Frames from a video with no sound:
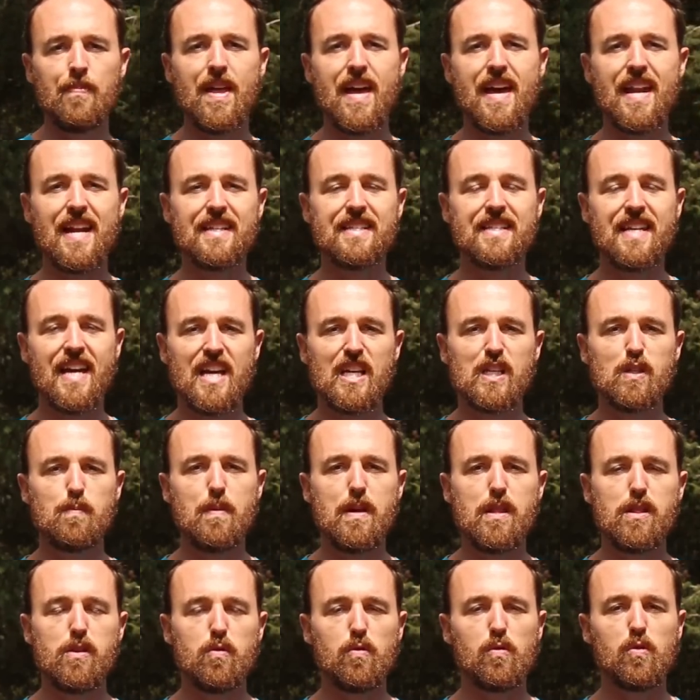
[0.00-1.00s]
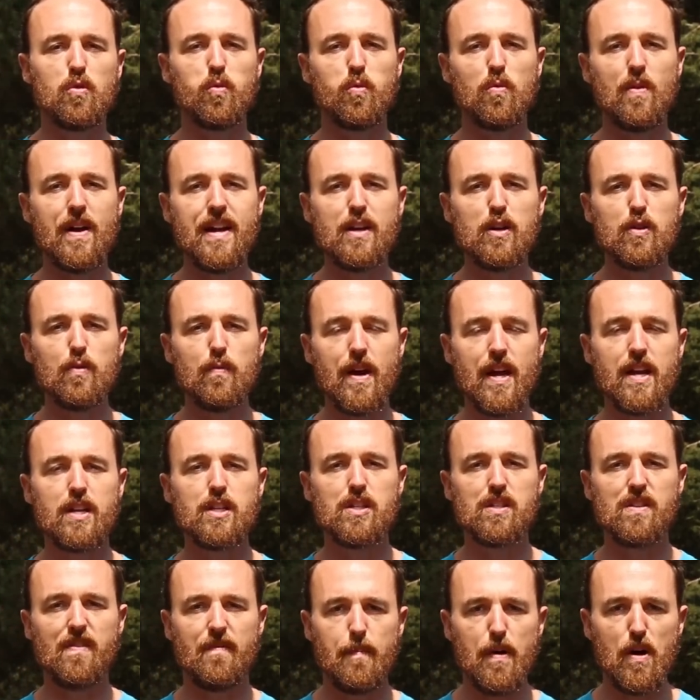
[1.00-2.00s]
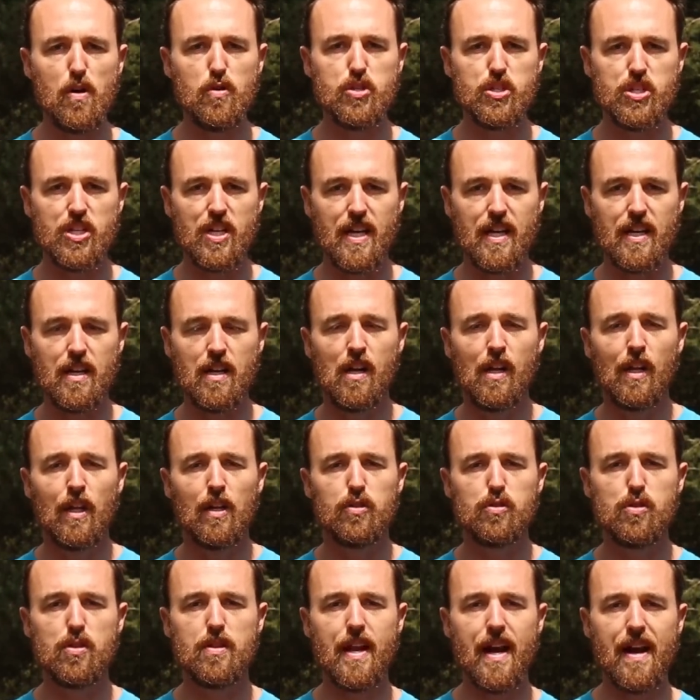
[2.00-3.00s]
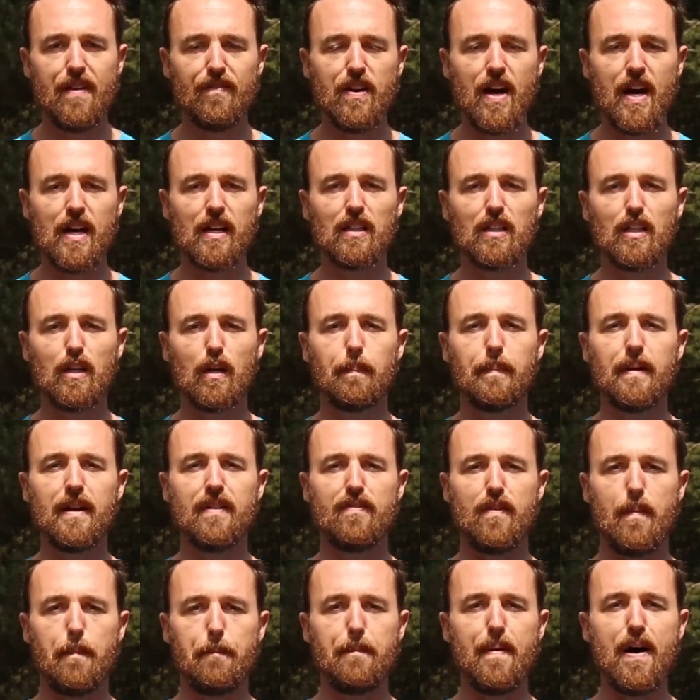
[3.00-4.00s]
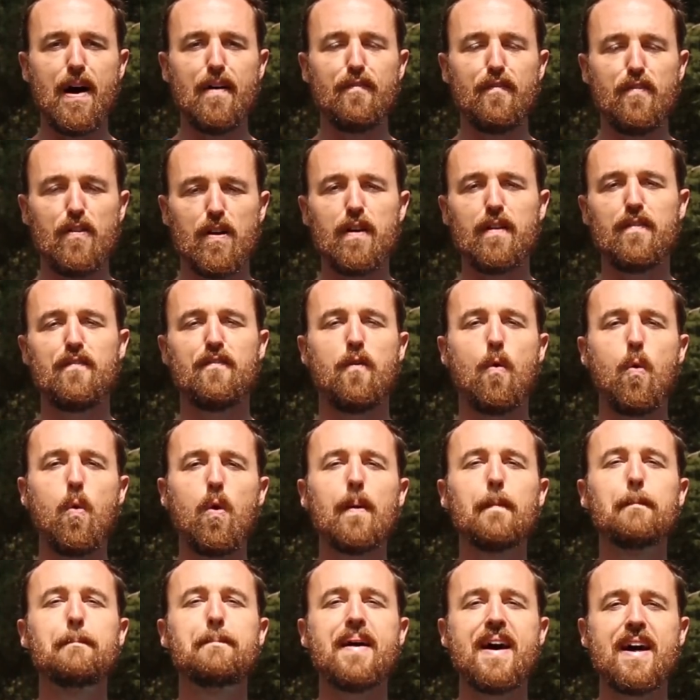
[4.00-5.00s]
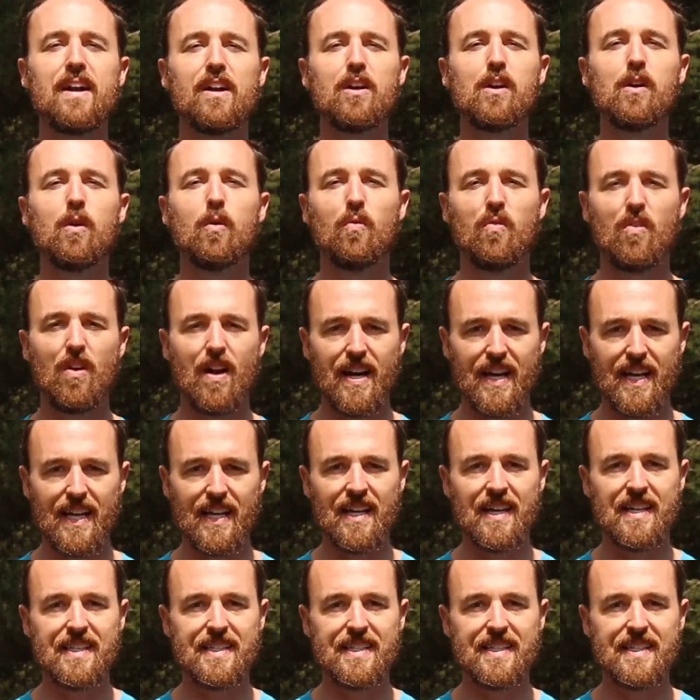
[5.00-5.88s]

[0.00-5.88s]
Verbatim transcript: And it takes me through greater ranges of motion so that I've got a little bit of a buffer for better running